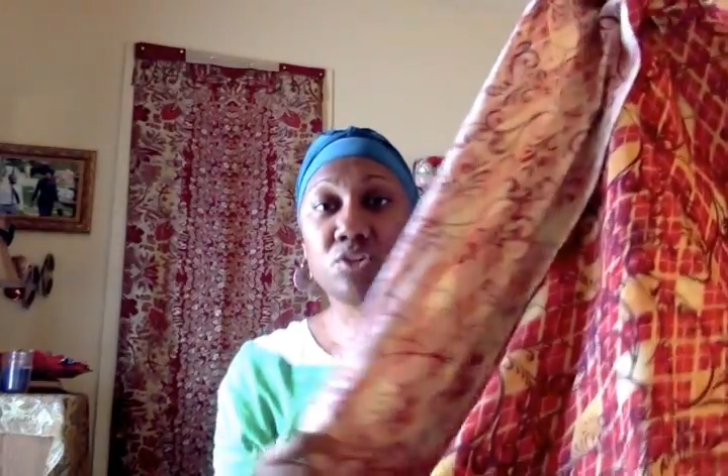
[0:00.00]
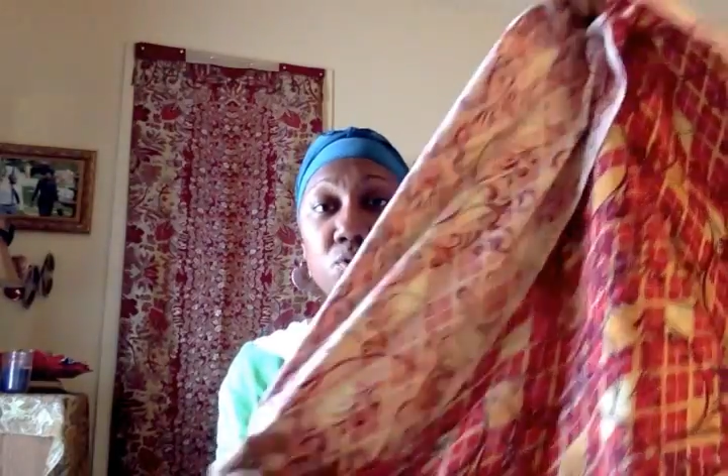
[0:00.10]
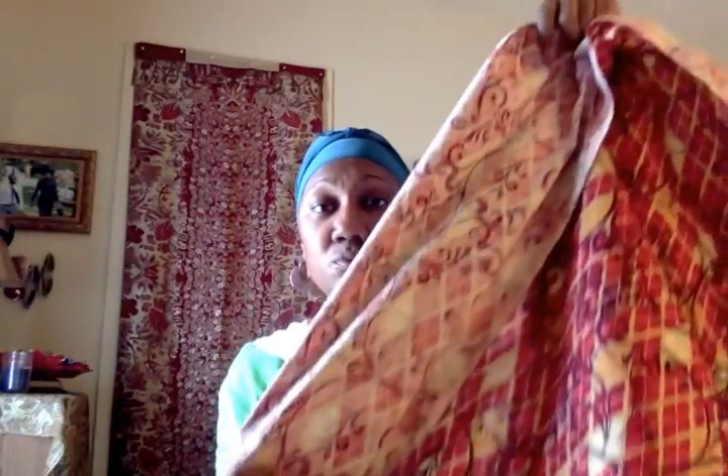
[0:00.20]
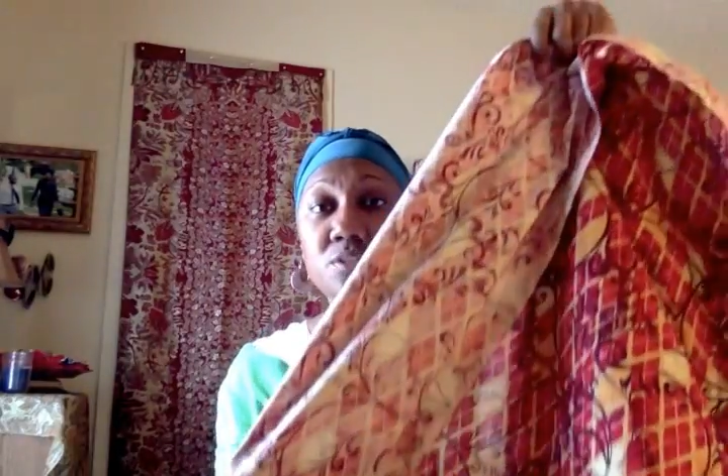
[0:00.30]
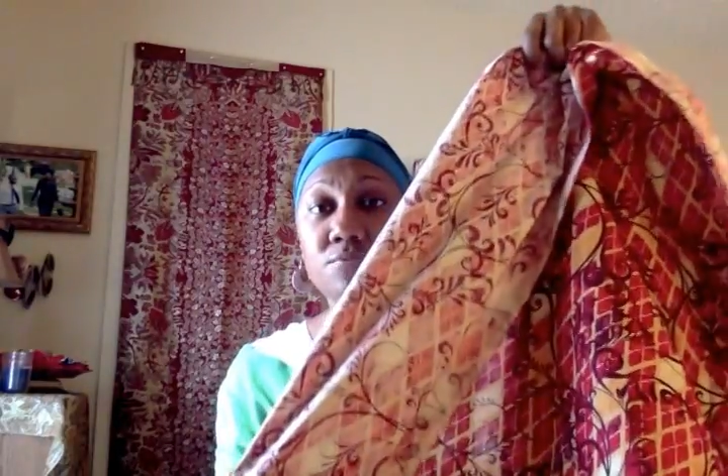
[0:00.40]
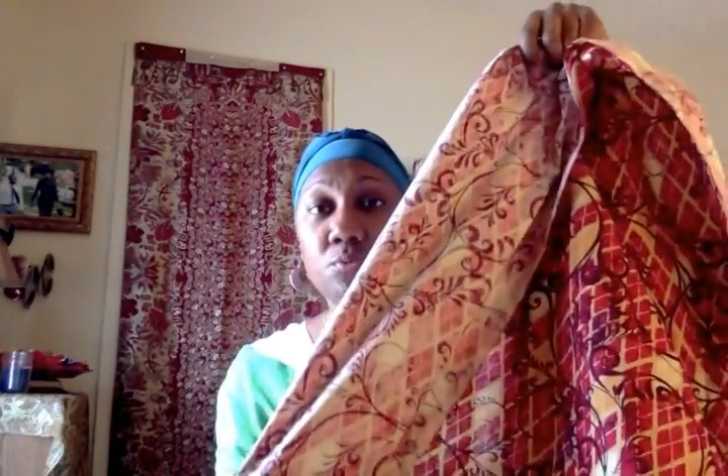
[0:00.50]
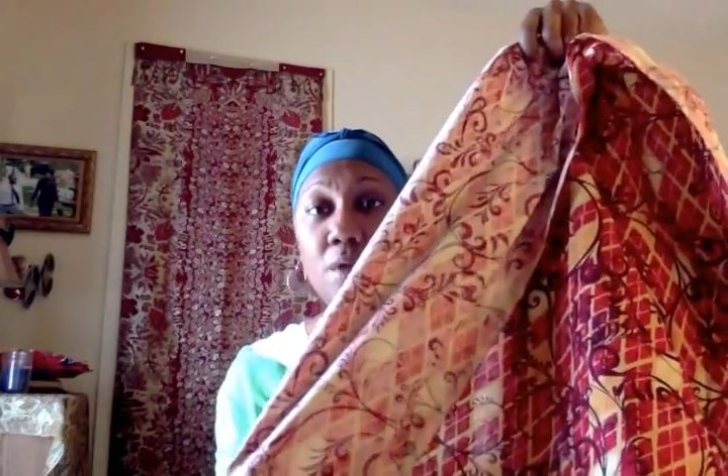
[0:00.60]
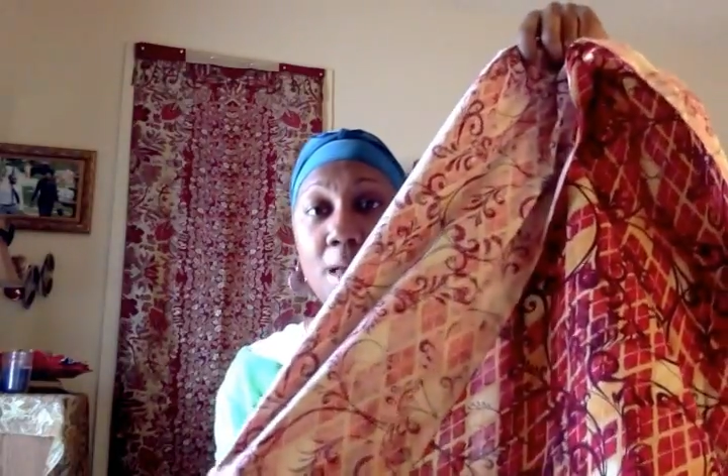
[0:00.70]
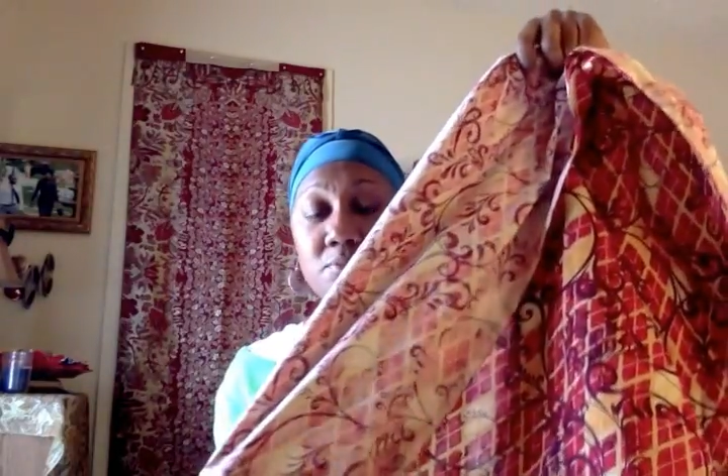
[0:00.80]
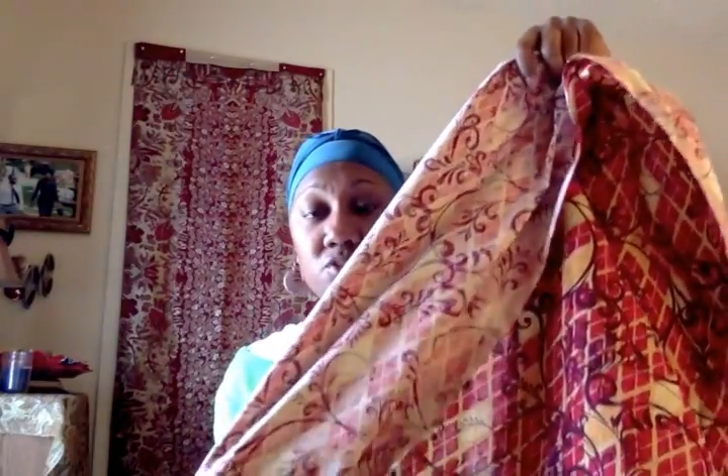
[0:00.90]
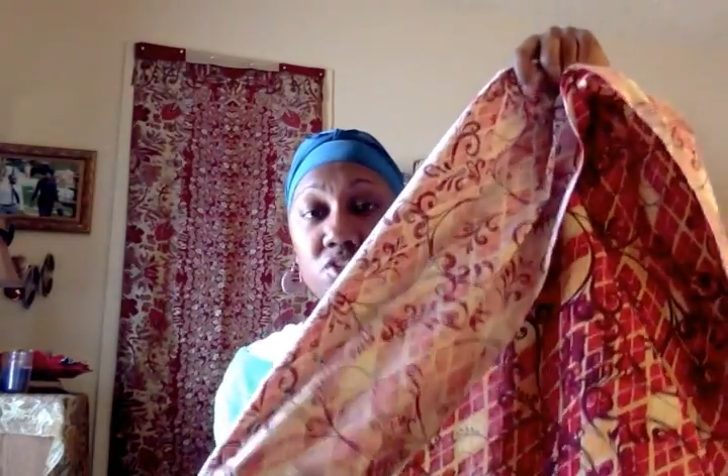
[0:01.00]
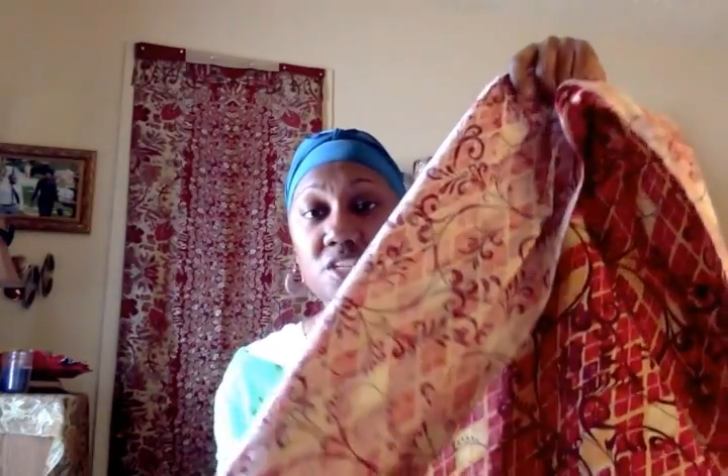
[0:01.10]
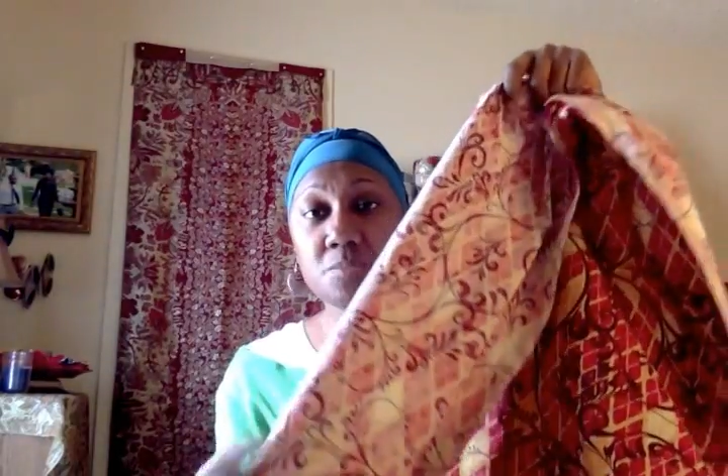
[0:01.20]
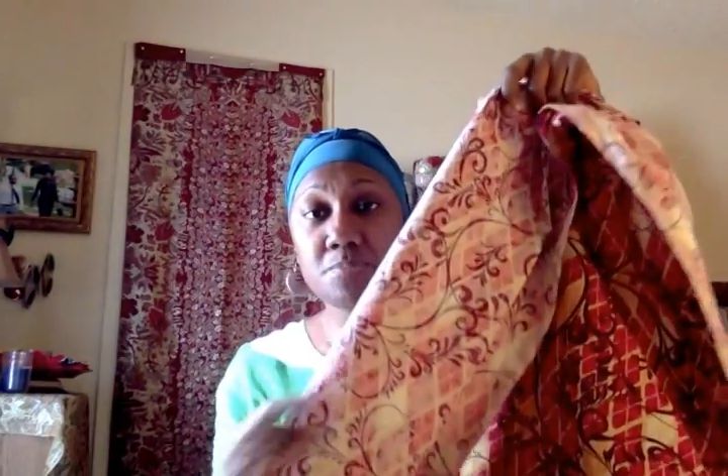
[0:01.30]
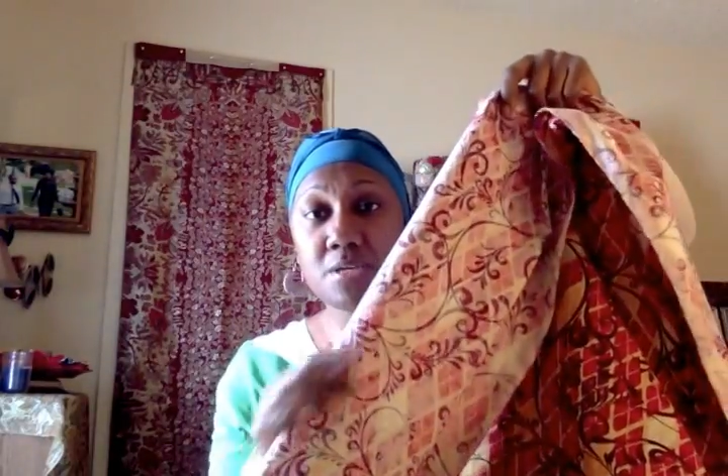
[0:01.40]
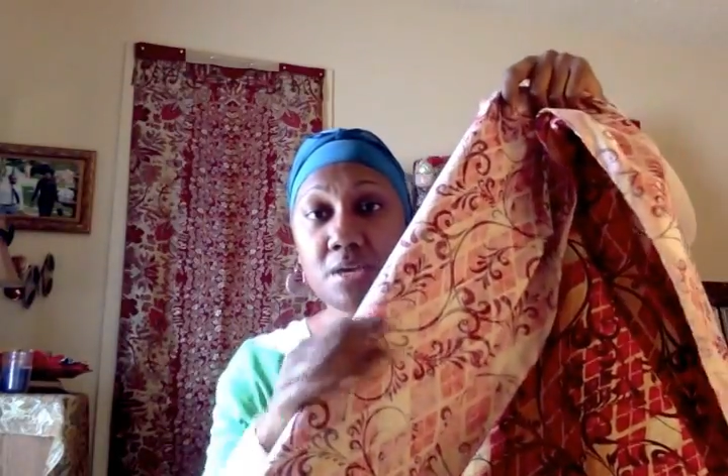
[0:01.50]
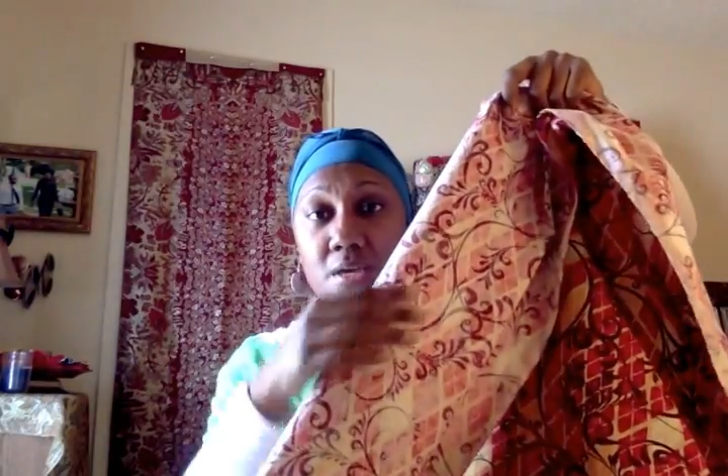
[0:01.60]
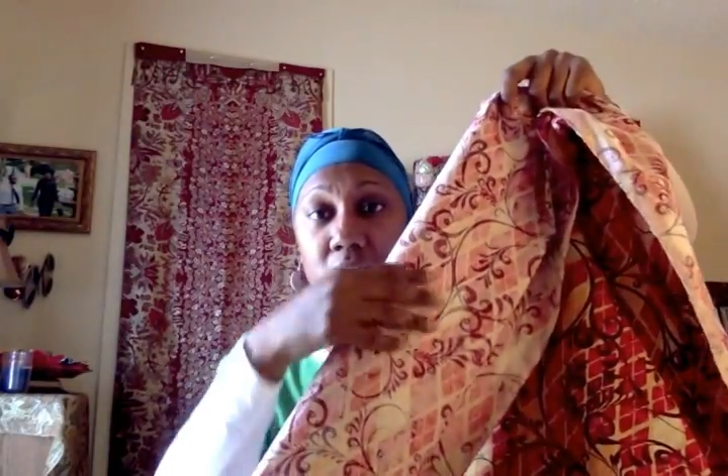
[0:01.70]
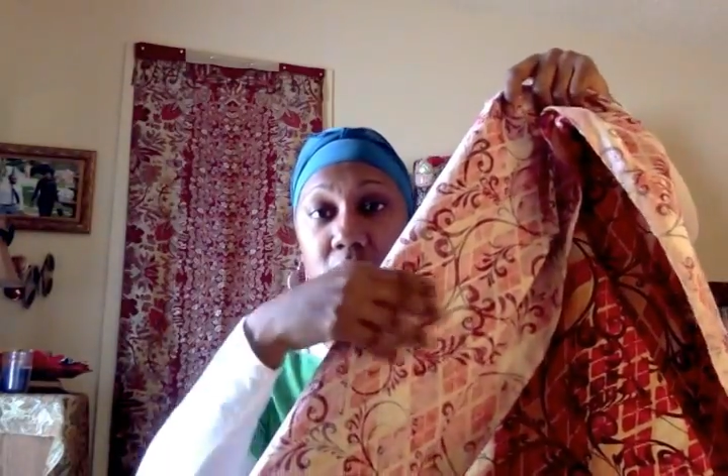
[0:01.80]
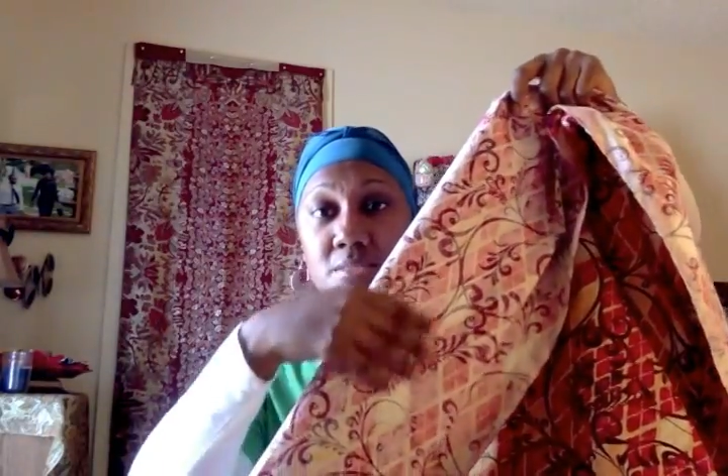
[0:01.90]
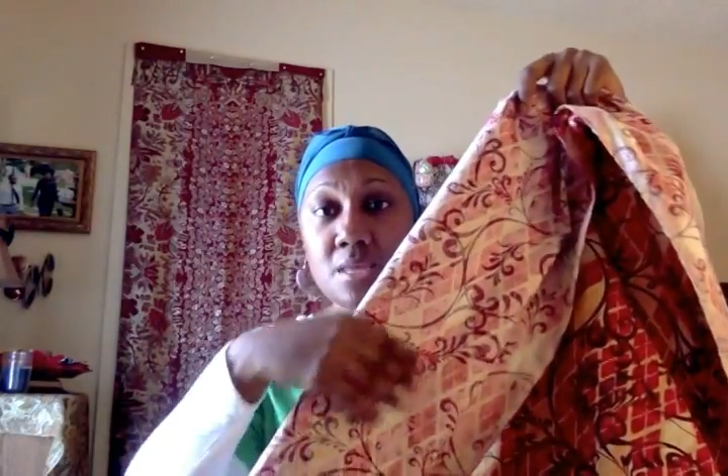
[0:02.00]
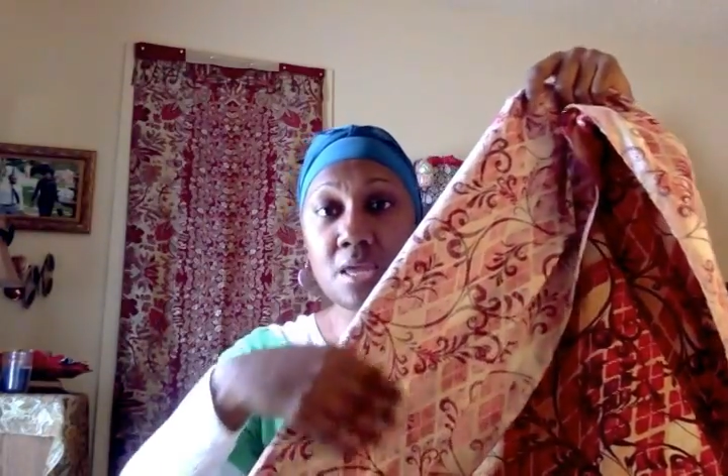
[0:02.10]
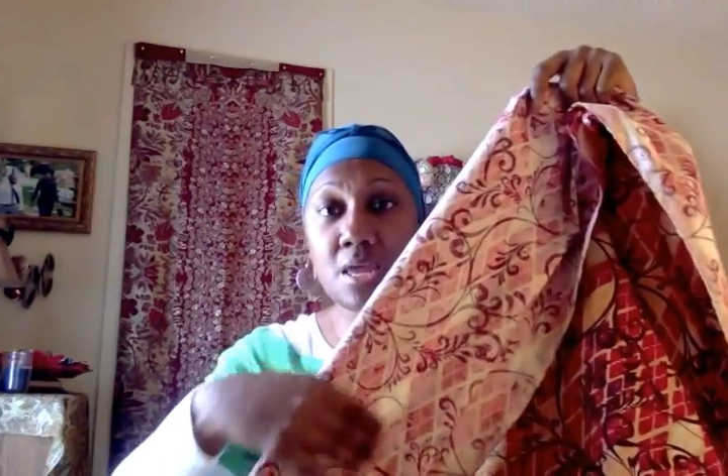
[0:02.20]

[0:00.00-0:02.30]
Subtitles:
use it for wraps just because